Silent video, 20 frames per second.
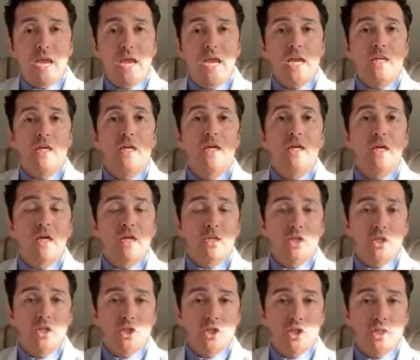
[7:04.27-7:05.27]
any
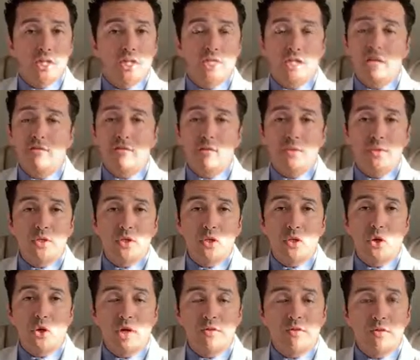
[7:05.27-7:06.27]
condition, doesn't have to be
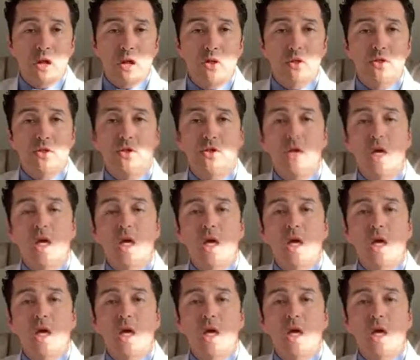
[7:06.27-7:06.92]
coronavirus,